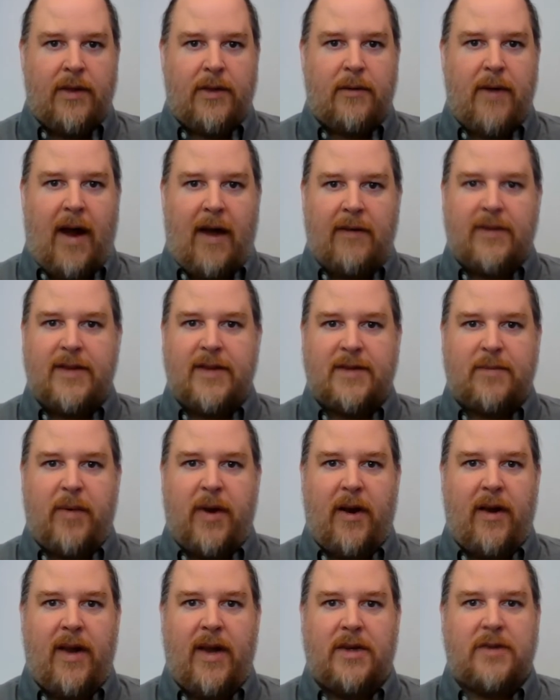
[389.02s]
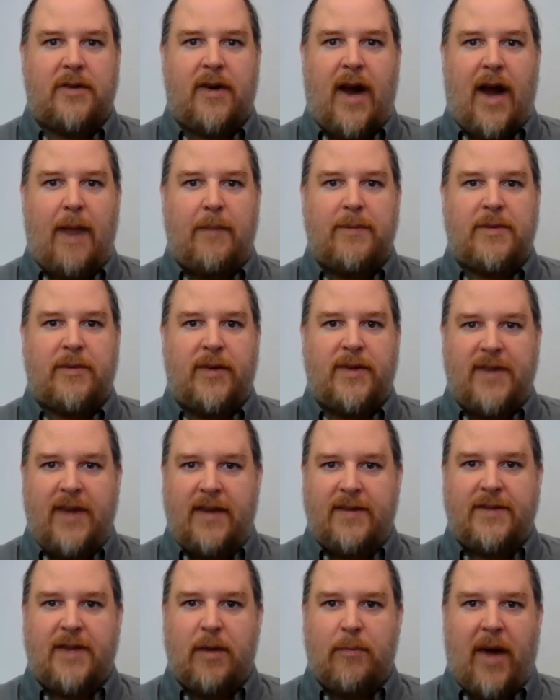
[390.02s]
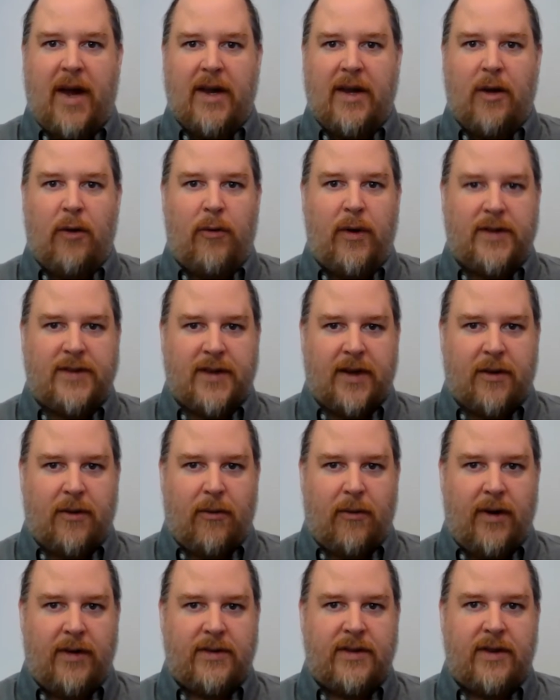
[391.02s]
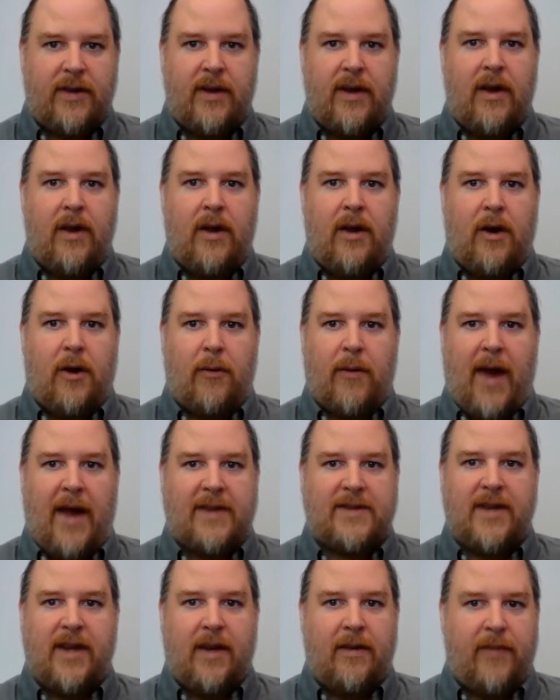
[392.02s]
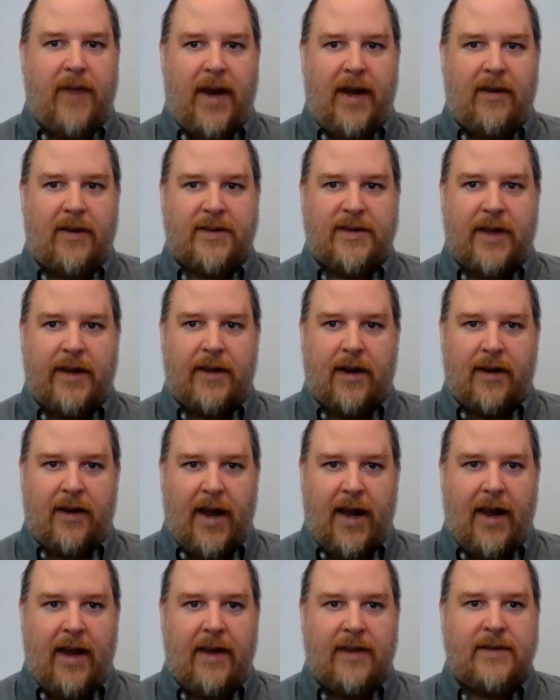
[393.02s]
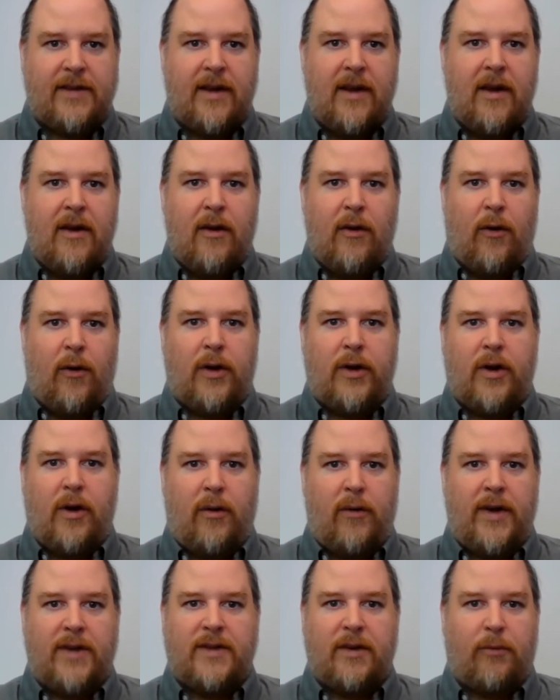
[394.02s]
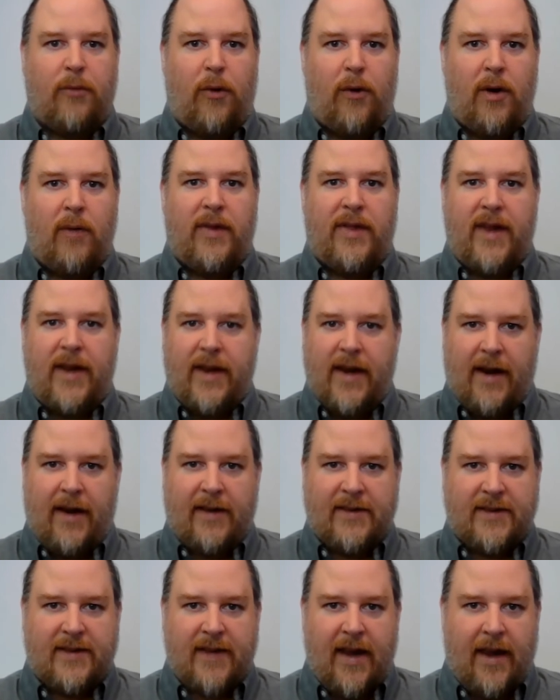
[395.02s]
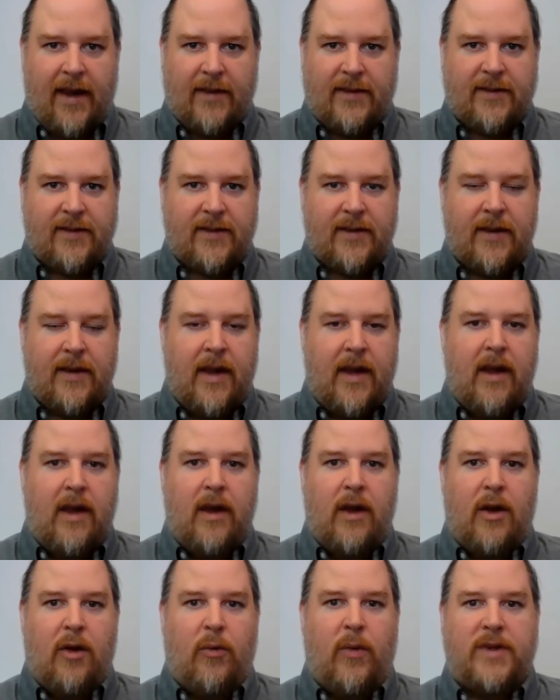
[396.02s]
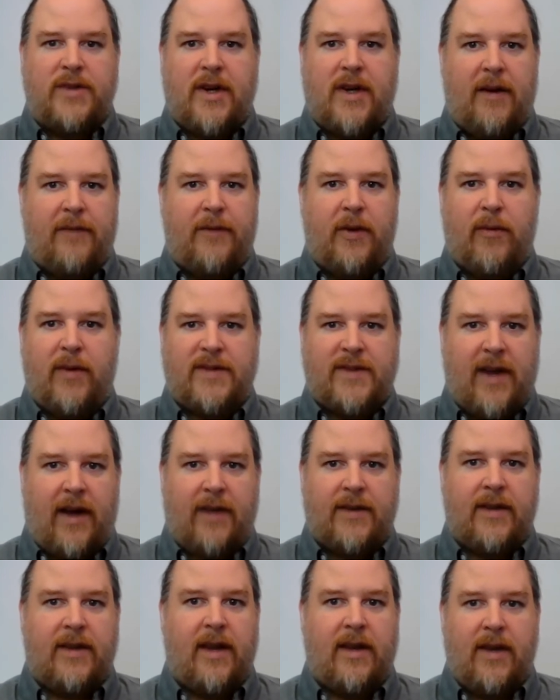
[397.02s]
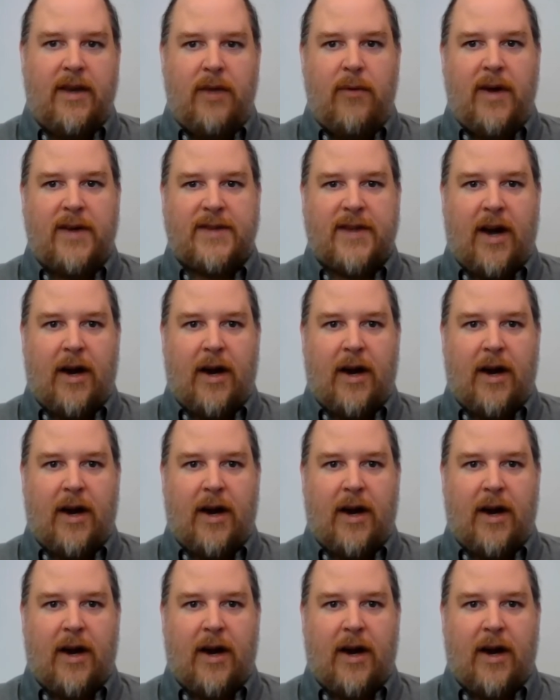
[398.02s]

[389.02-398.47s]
Throughout this period, tribes resisted by going to court, harassing invaders on their land, or going to war with the United States, which often resulted in the U.S.